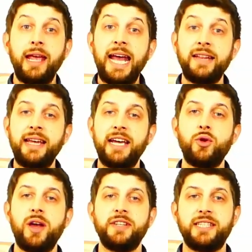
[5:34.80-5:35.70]
And there you
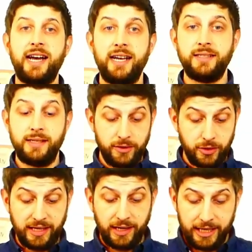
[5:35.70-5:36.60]
have it, guys, the
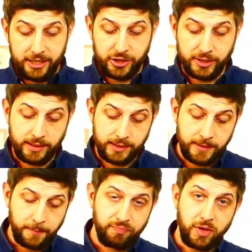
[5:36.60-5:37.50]
delicious
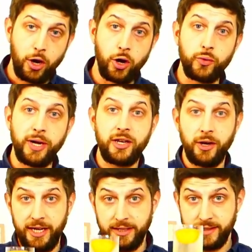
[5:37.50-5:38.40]
Earl Grey
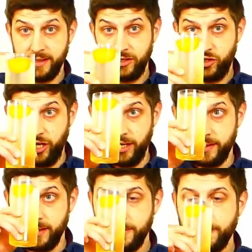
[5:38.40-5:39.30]
Collins. Cheers!